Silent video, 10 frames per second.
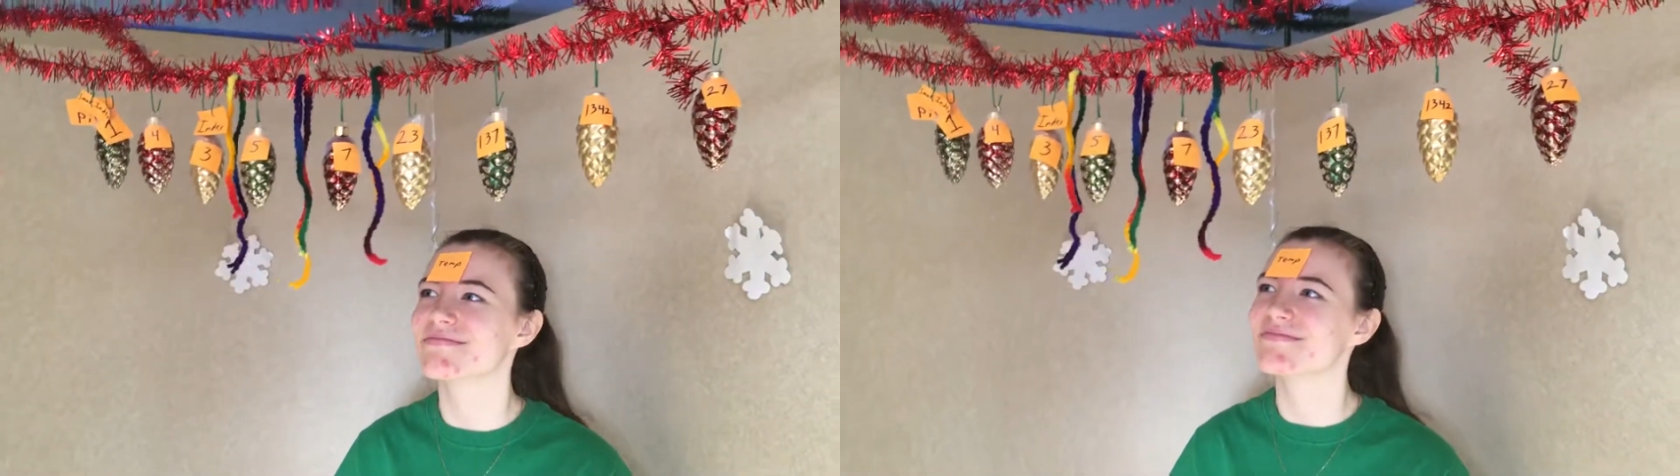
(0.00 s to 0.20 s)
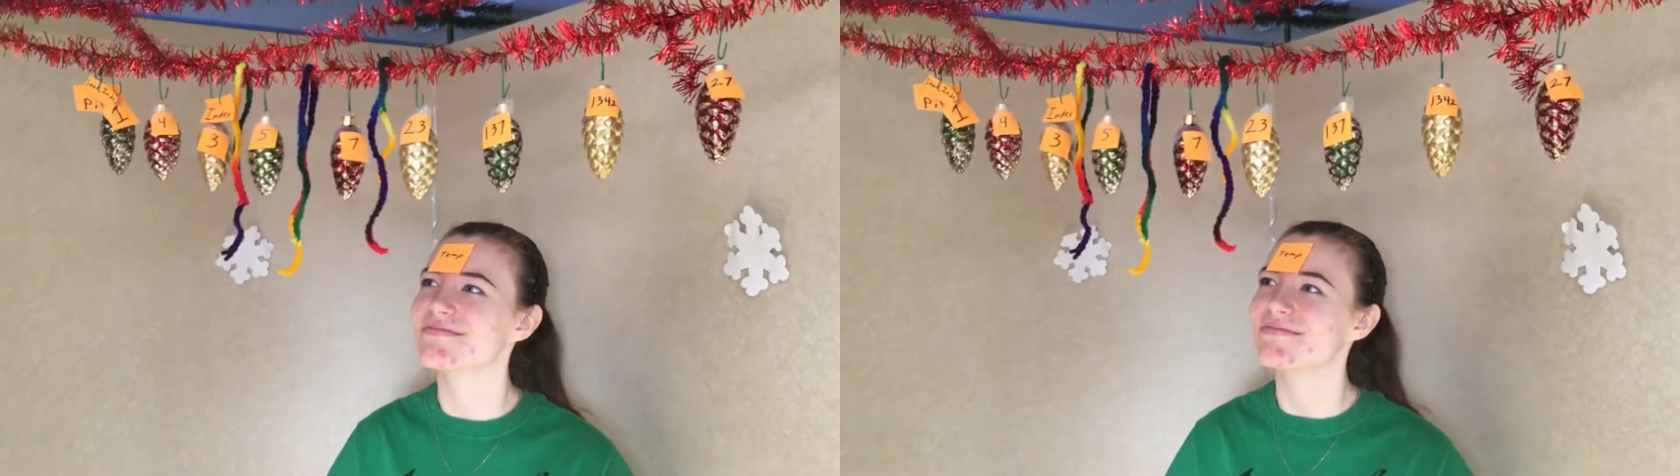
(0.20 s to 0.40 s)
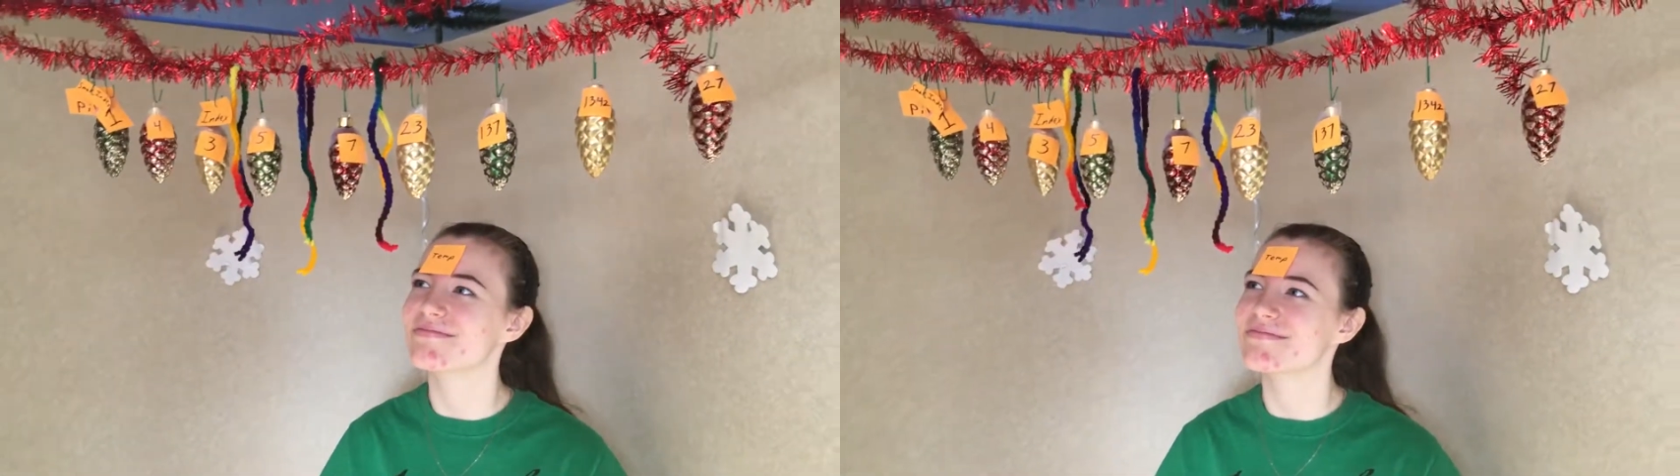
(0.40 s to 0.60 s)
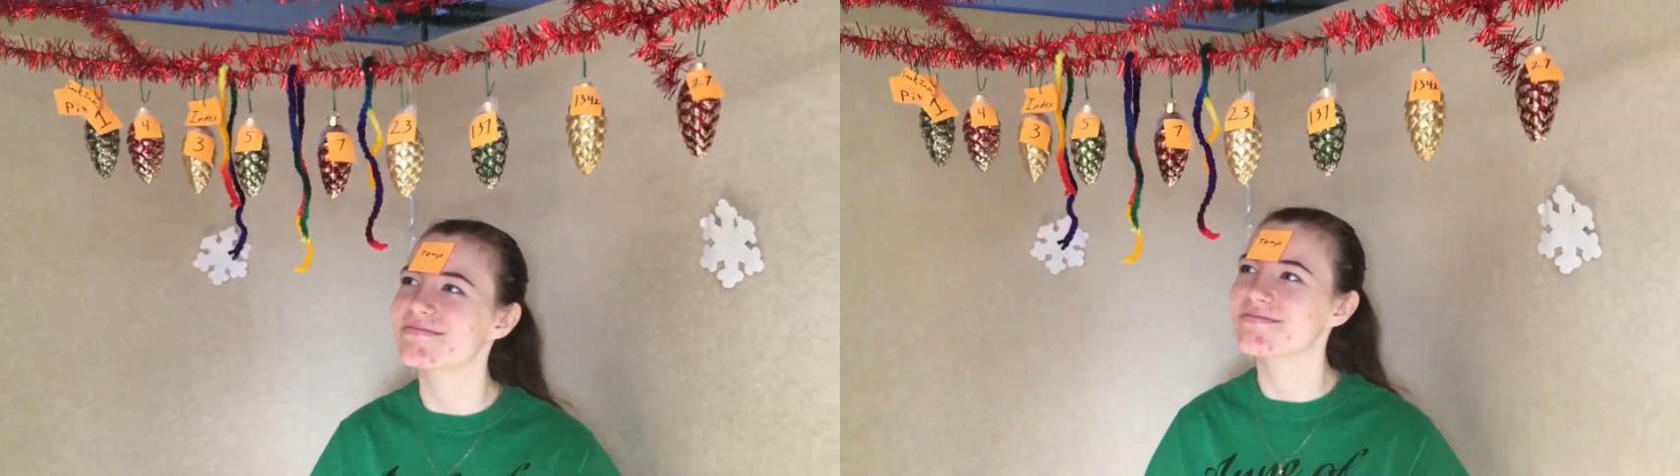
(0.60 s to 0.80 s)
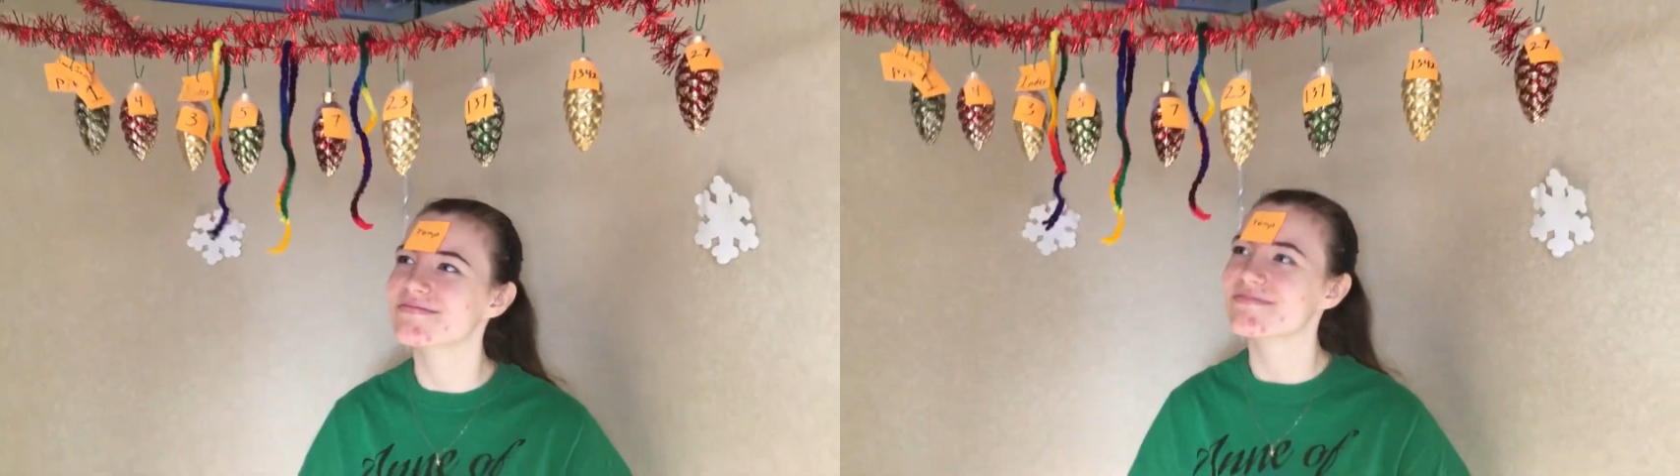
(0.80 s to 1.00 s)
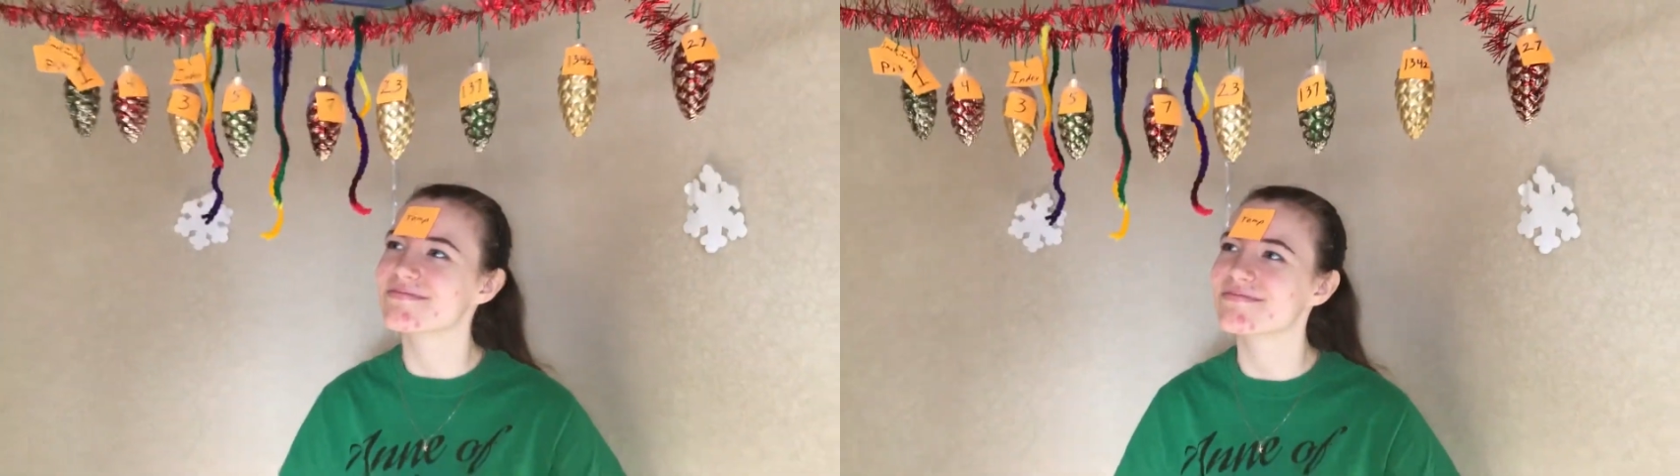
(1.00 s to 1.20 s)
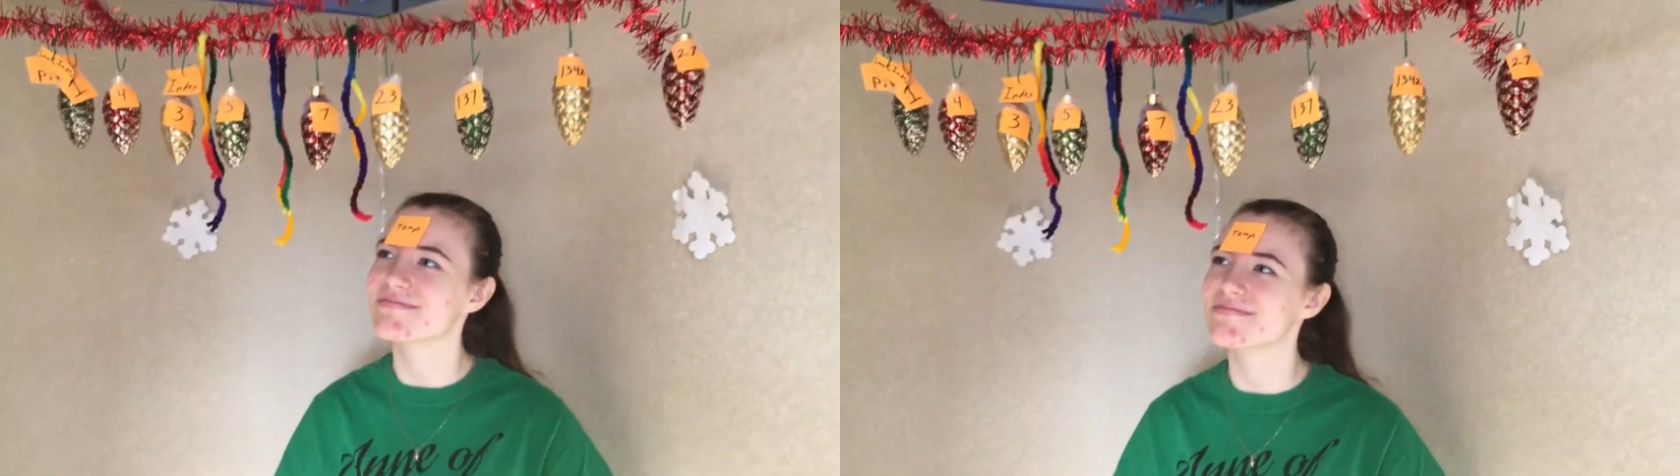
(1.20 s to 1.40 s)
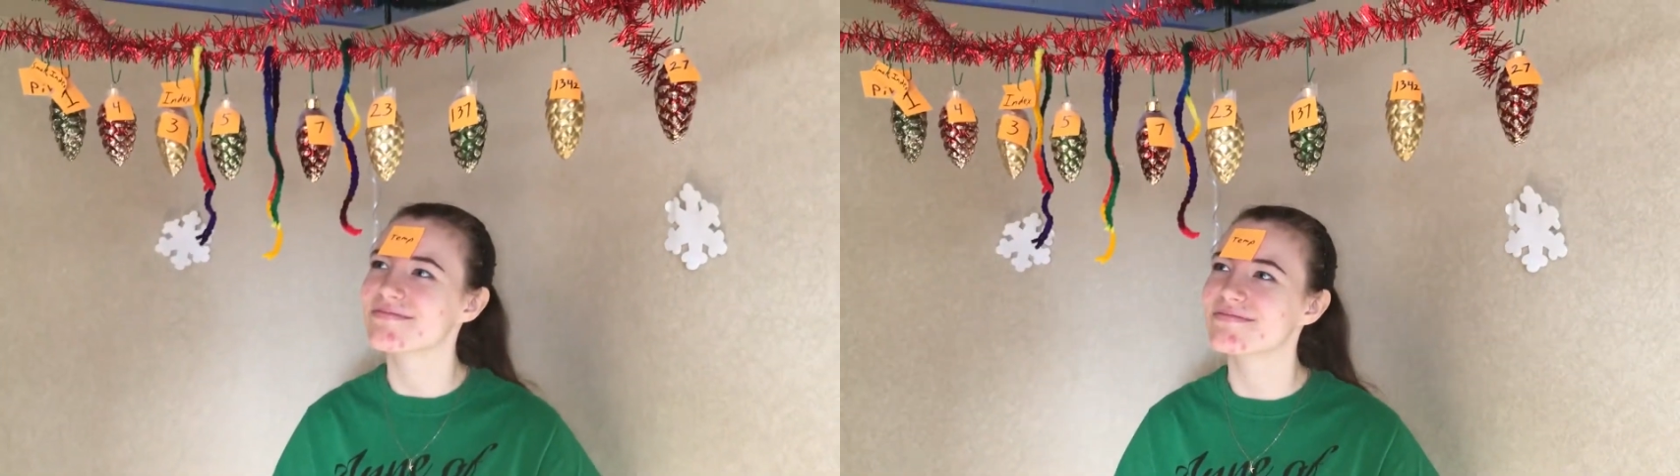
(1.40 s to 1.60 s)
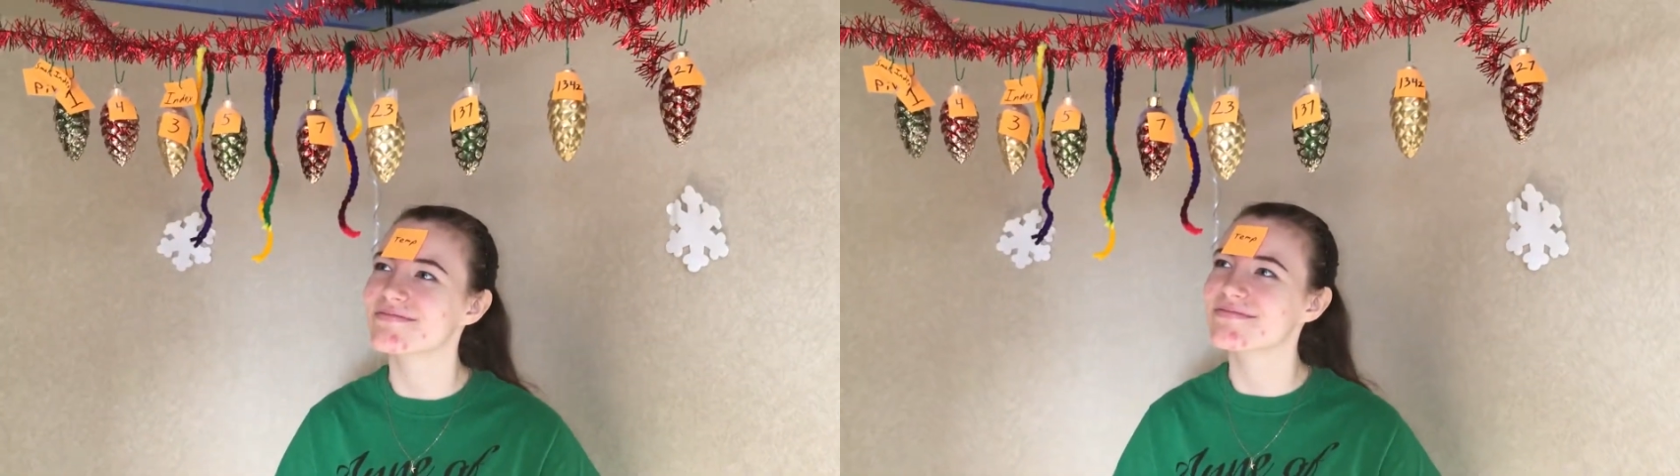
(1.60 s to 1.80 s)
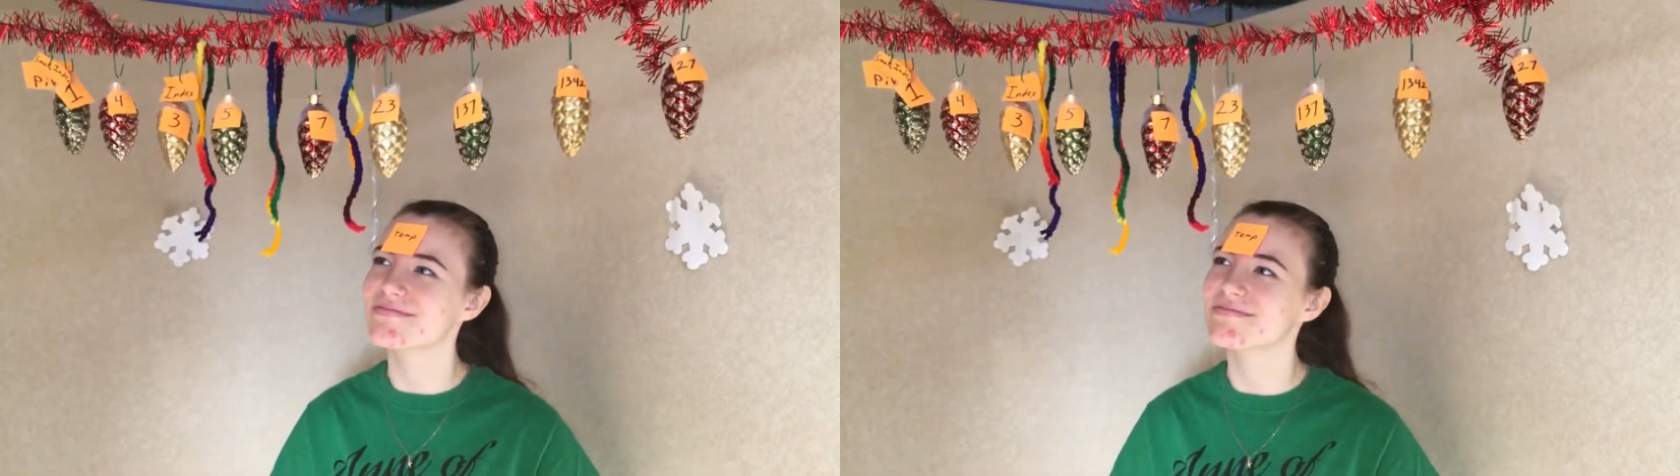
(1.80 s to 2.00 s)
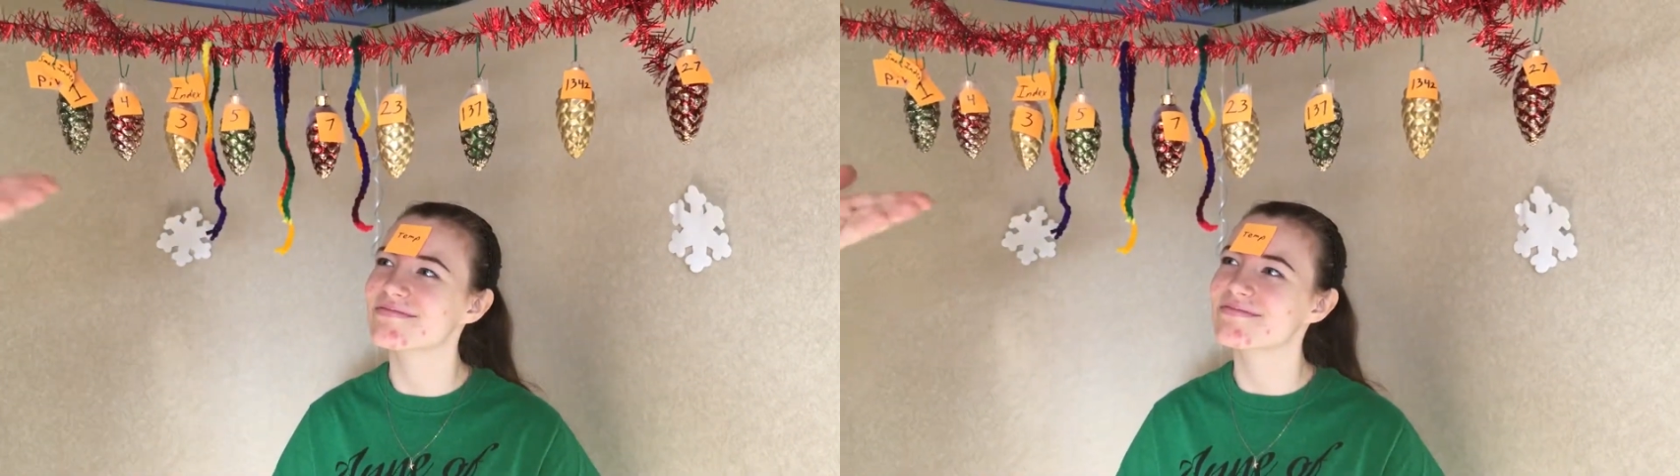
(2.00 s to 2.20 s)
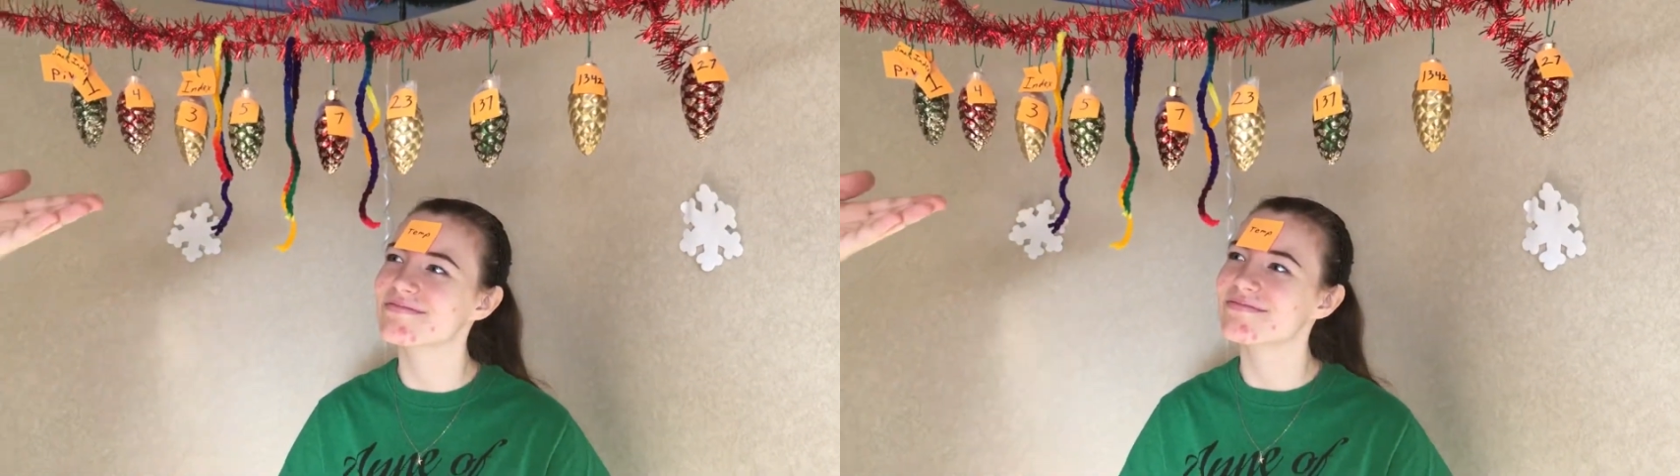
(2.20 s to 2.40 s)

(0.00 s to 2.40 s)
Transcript: and since our index is at the end of the array,